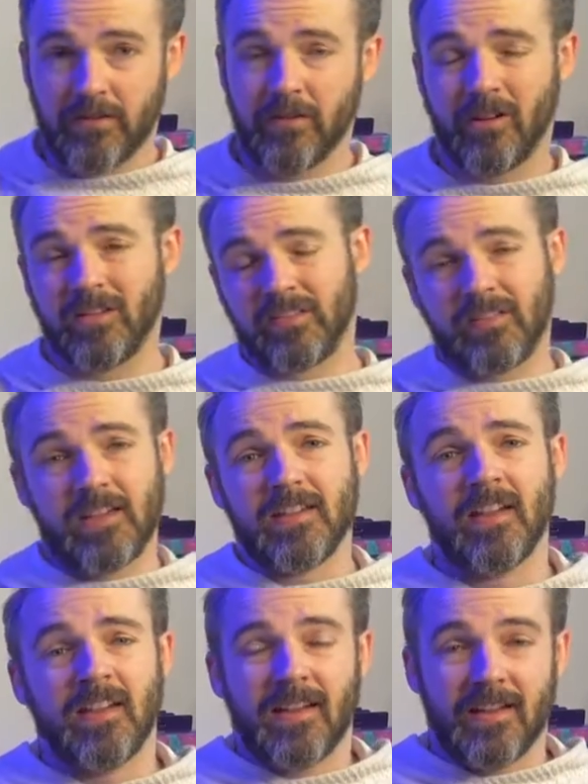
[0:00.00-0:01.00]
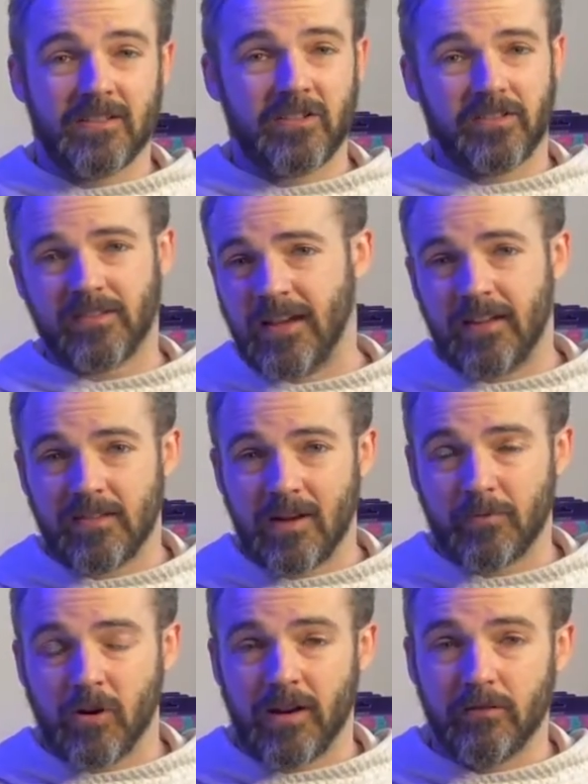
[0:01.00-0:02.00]
as you can see, it just stands
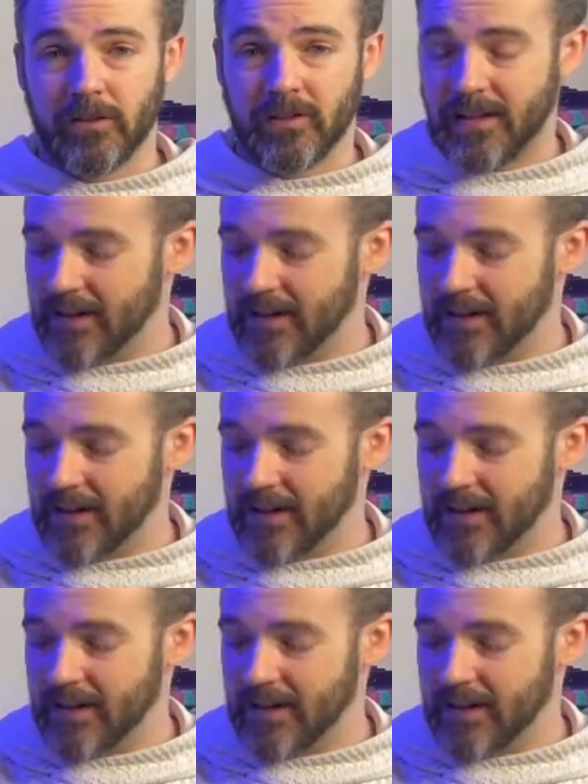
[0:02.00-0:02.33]
upright really